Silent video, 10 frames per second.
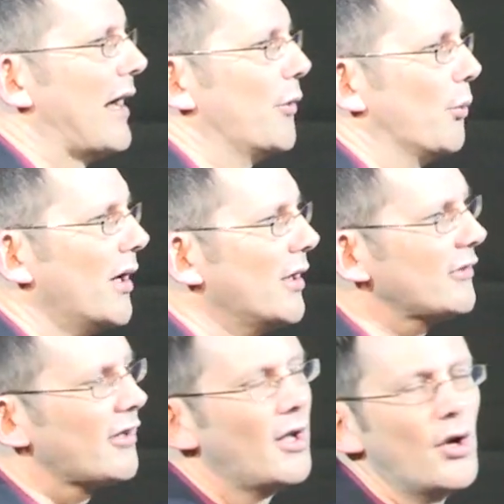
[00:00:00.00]
around the
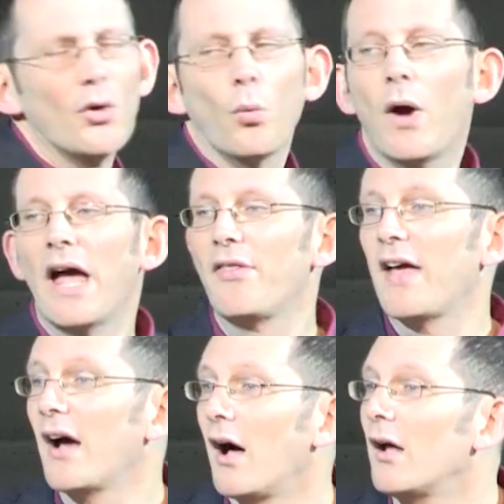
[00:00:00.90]
world where
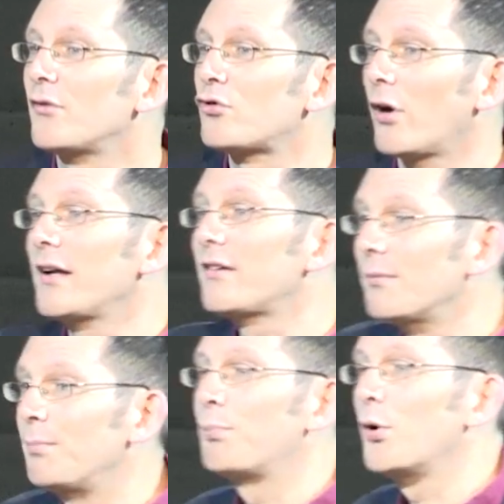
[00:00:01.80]
they are trying
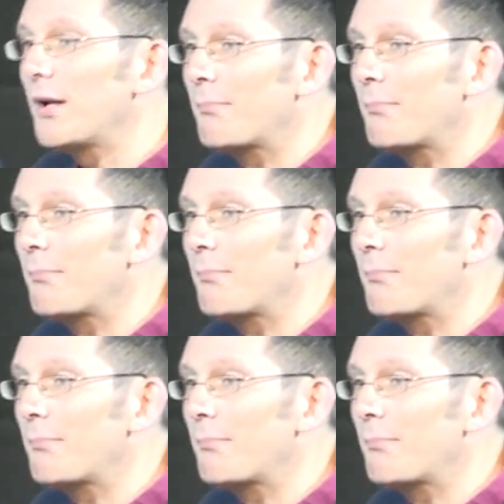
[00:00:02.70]
to put